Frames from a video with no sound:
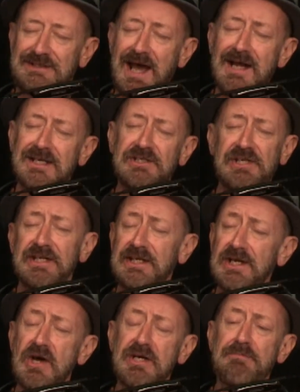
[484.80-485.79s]
Got a
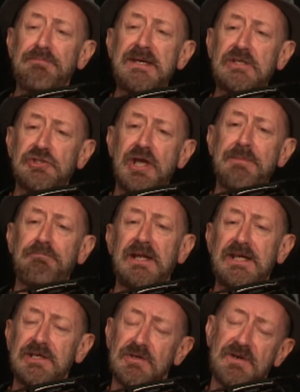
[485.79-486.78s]
ticket on a big jet
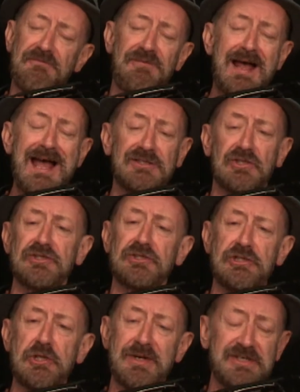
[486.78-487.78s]
plane, gonna fly to the